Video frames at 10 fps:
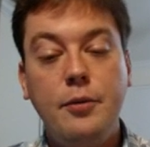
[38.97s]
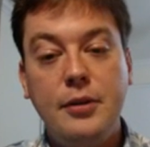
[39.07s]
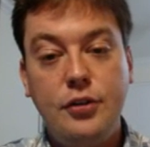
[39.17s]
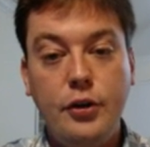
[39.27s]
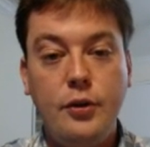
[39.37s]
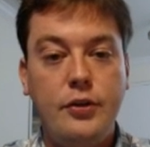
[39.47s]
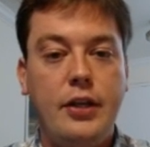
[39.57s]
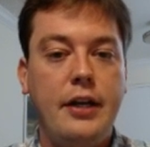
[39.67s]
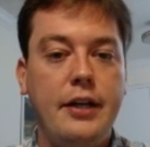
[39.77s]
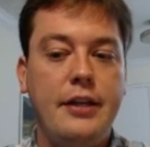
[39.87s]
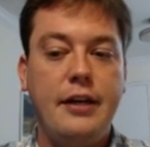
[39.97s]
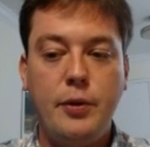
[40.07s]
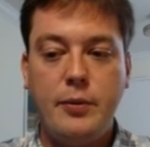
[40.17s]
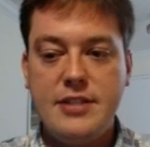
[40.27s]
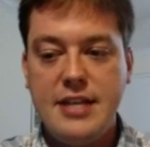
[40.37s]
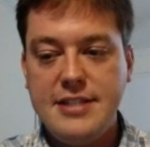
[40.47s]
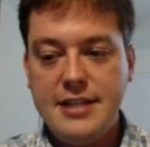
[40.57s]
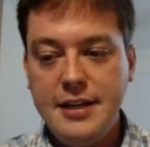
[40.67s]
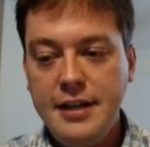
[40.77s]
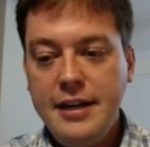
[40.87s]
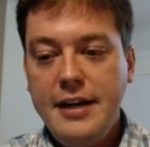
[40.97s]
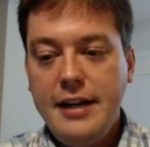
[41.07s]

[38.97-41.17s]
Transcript: the material that everyone sends in.